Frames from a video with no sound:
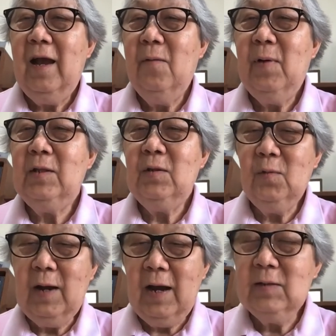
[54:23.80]
I want
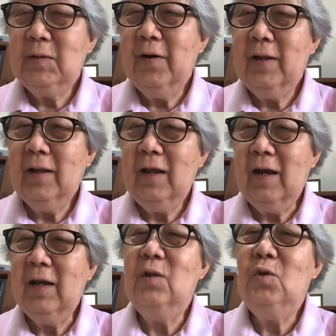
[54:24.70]
to answer it
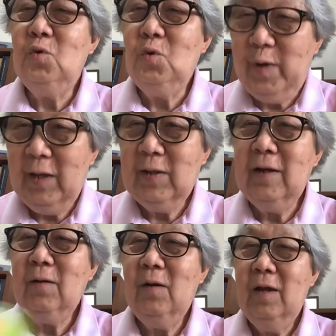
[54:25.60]
in two ways,
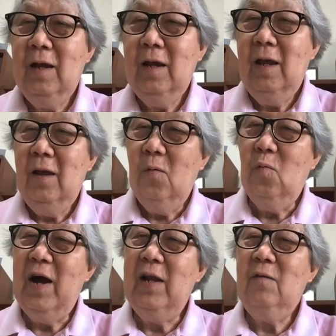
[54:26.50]
huh?
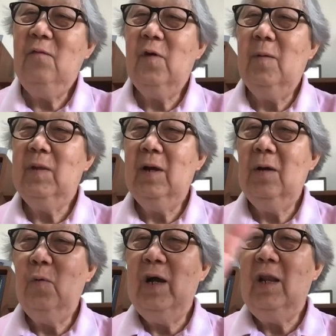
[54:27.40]
One from
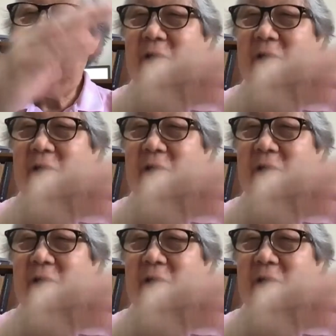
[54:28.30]
the world of